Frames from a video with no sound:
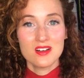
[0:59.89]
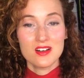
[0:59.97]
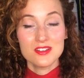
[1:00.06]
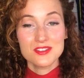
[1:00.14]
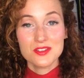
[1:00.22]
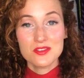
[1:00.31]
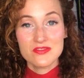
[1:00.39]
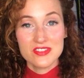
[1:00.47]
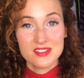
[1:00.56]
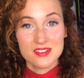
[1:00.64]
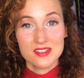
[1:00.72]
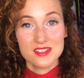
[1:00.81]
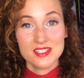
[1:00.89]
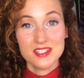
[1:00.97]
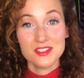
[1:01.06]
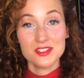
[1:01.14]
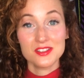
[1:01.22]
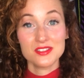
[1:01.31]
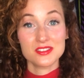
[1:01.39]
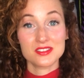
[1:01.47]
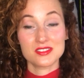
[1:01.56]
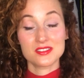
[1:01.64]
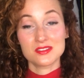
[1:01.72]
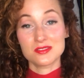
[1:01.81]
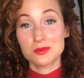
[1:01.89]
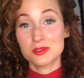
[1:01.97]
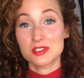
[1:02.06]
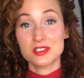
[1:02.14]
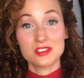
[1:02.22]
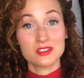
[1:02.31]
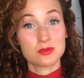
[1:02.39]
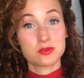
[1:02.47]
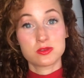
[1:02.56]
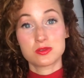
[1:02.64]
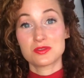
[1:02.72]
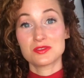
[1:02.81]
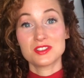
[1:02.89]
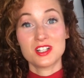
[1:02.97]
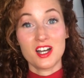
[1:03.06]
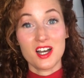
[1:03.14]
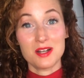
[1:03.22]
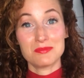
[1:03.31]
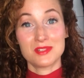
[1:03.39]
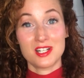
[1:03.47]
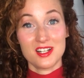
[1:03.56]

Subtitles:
Also, the facilitators were top